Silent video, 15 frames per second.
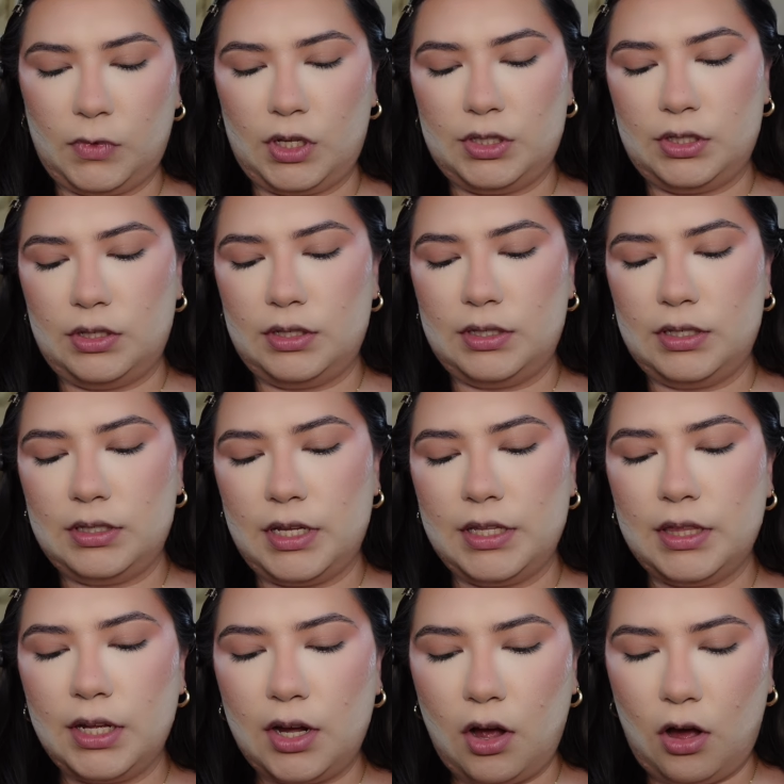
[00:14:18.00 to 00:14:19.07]
So this is like
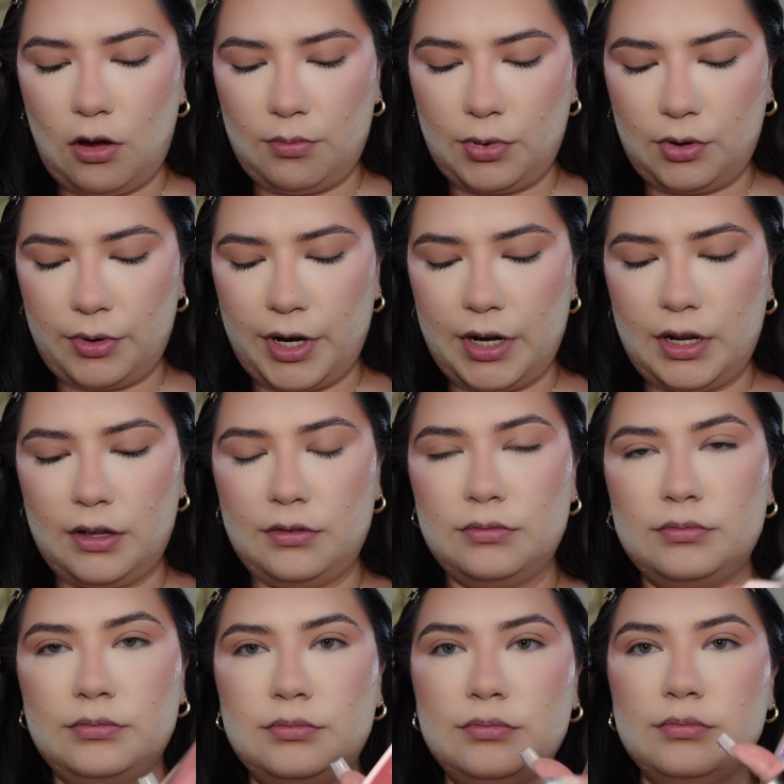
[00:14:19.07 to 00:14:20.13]
the combo right now.
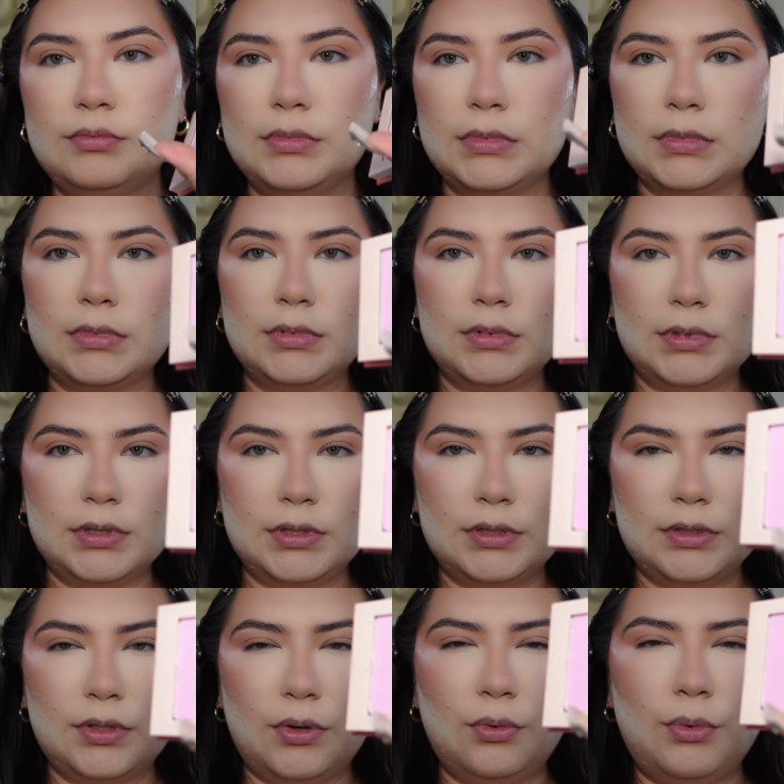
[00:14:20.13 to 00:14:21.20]

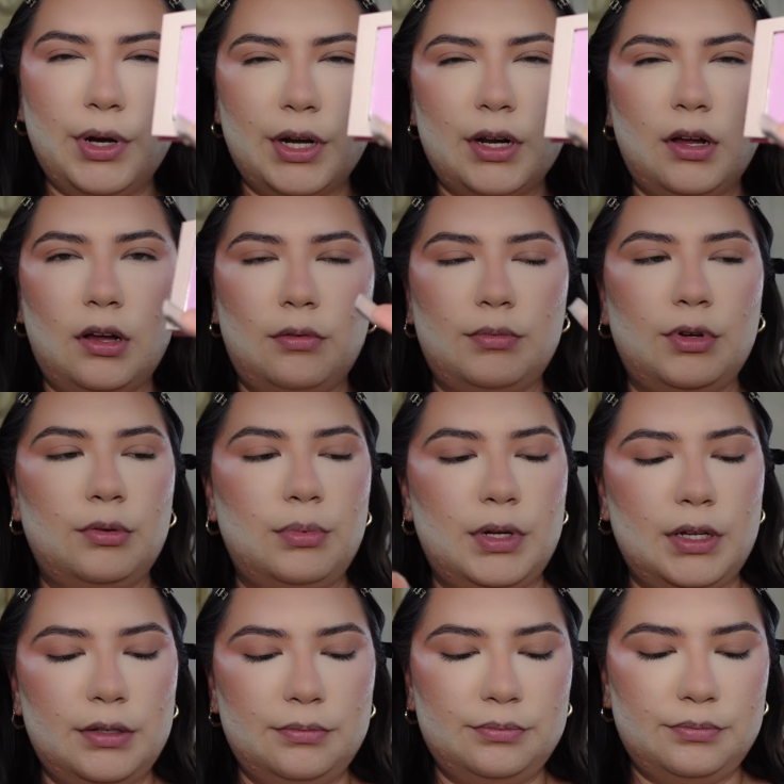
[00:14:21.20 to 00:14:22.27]
Weird combo,
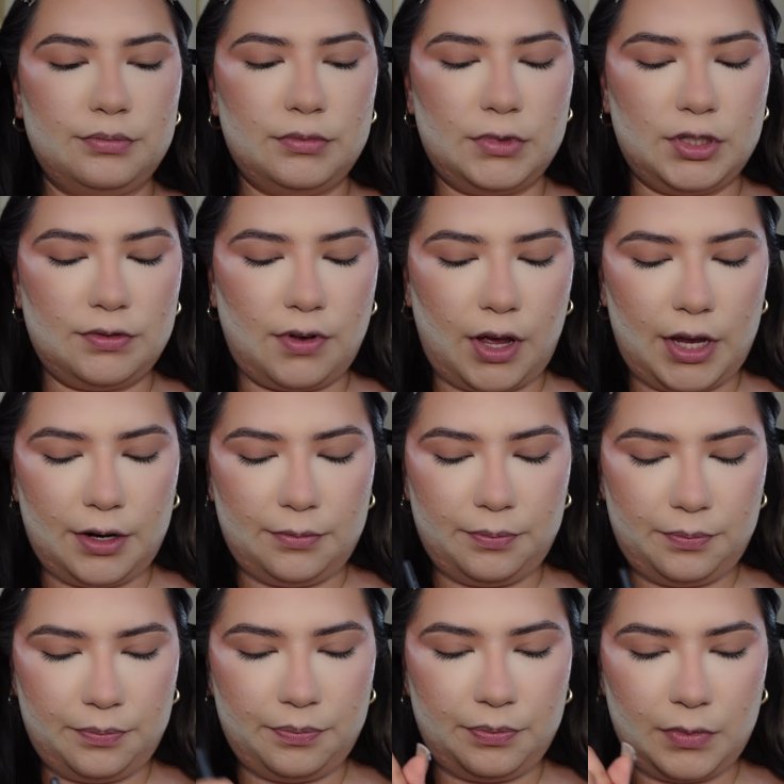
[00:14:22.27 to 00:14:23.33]
but it's fine.
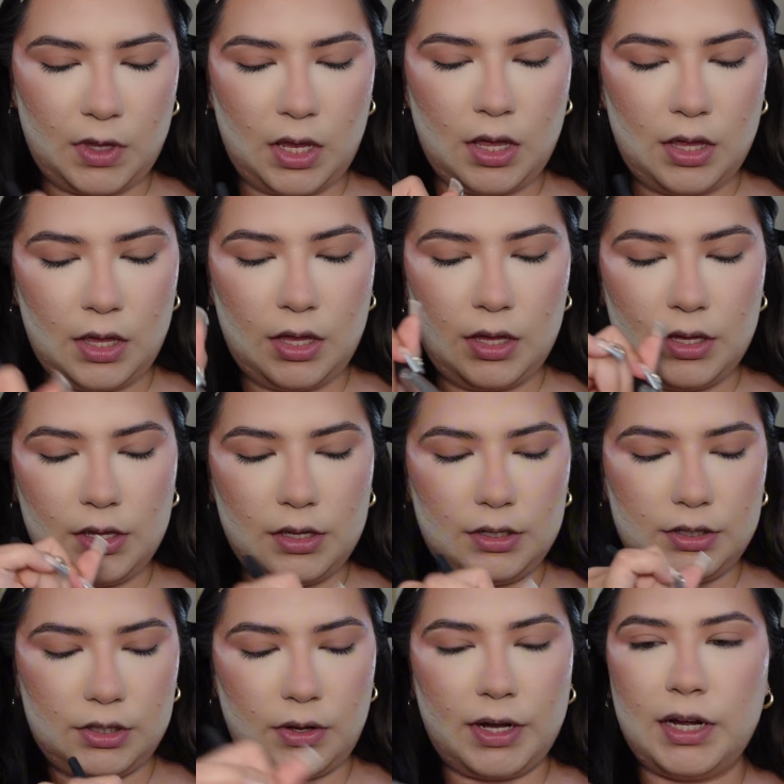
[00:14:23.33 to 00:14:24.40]

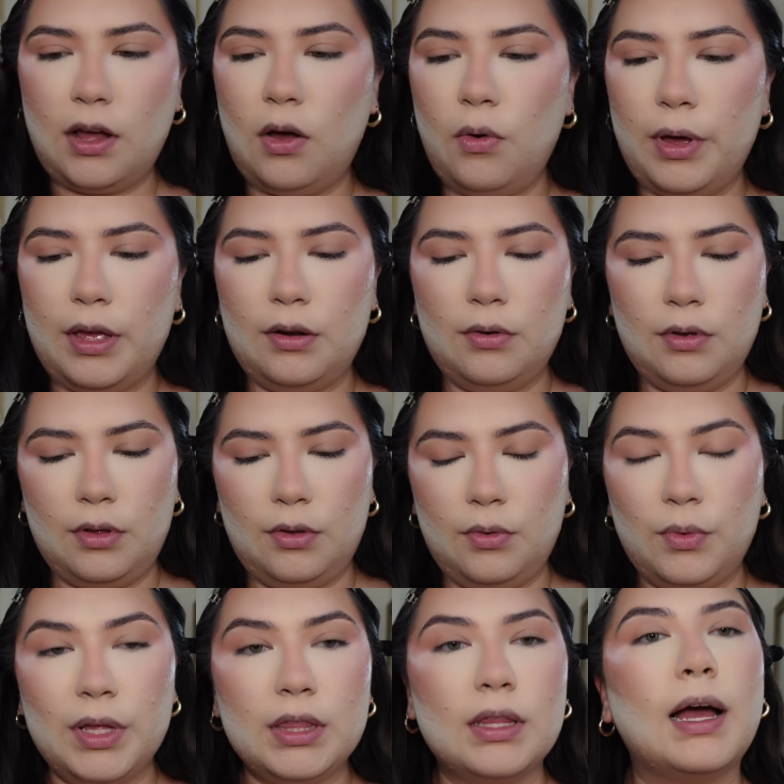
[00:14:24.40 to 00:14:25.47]
So I go in
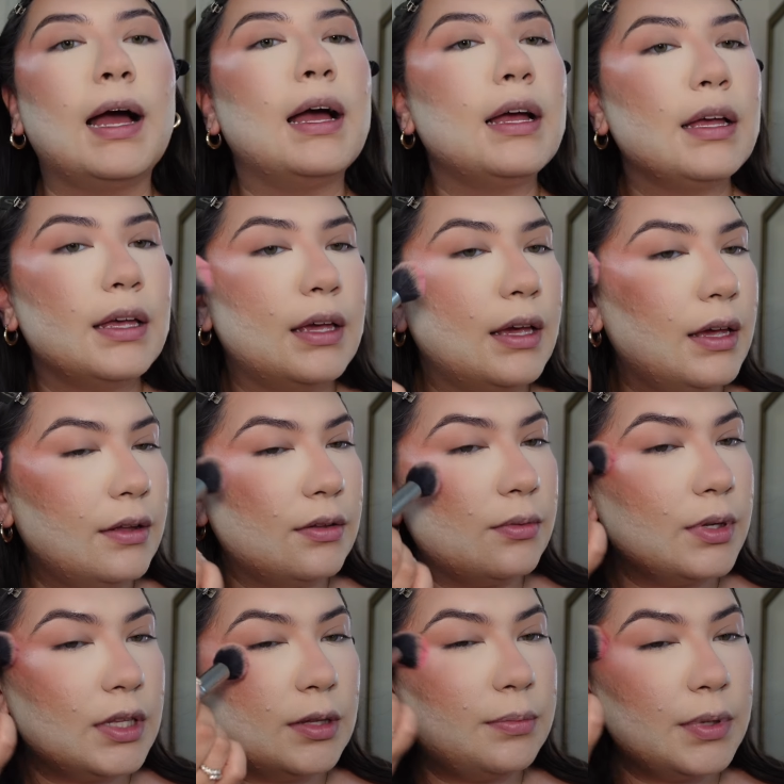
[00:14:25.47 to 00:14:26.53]
with that, and
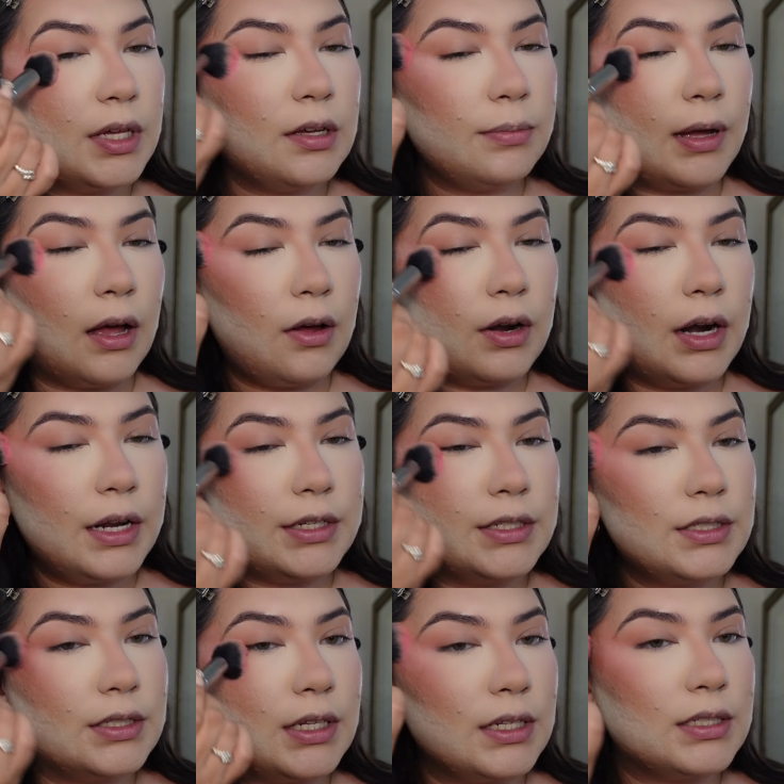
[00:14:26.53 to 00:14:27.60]
with the pink powder I
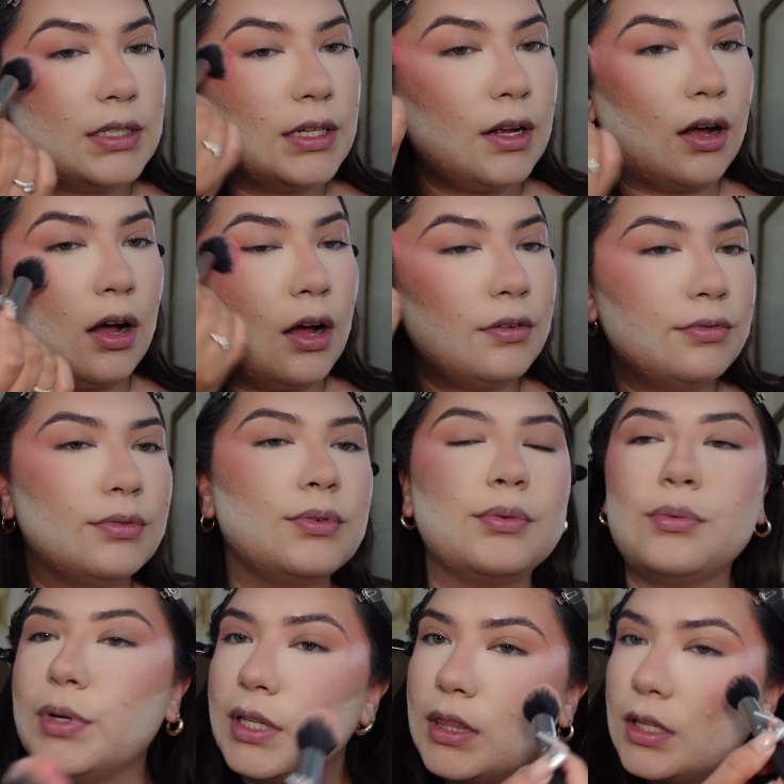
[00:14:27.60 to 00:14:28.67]
just dust it off
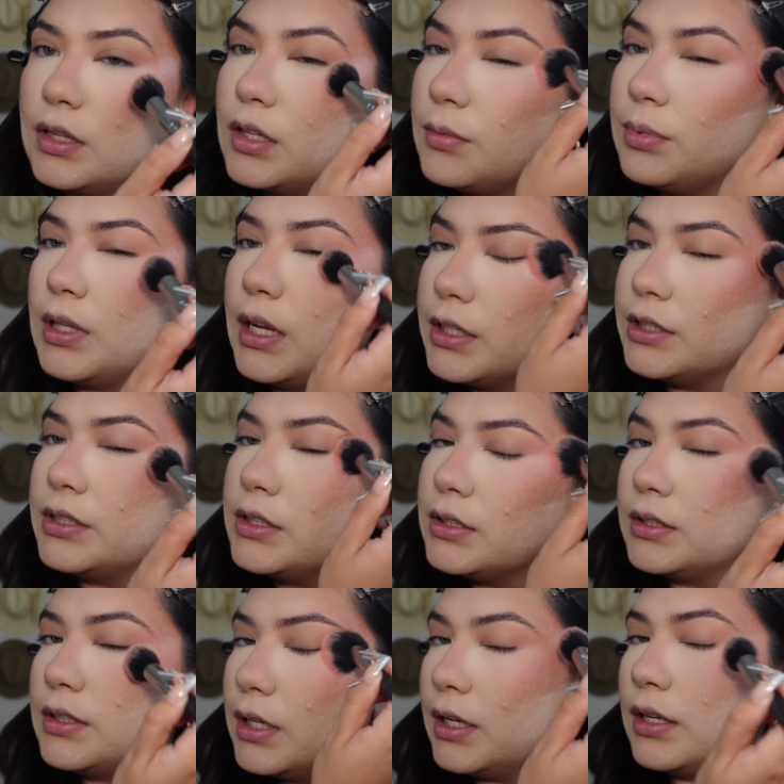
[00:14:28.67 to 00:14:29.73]
with the blush
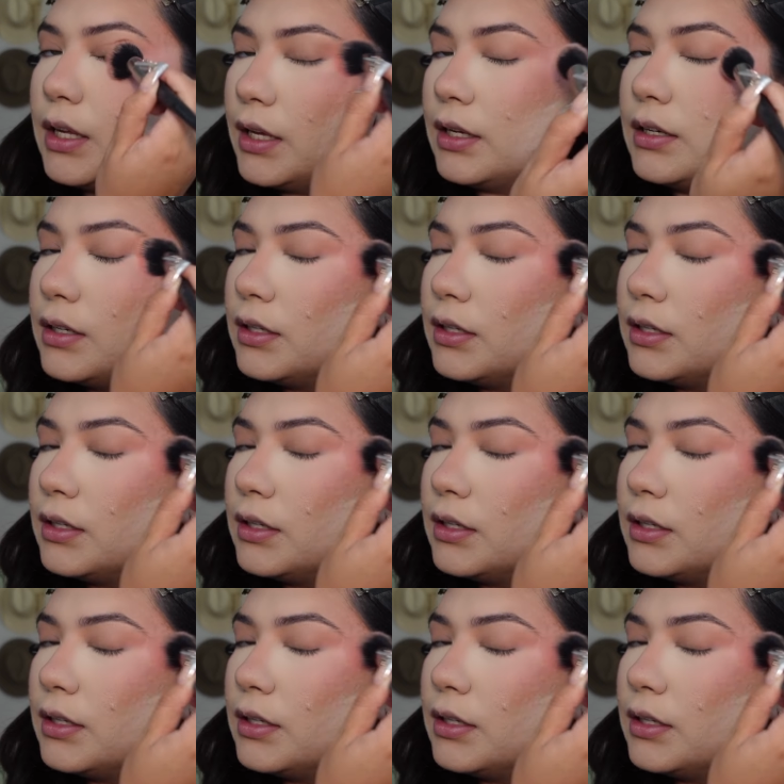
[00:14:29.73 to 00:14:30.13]
again.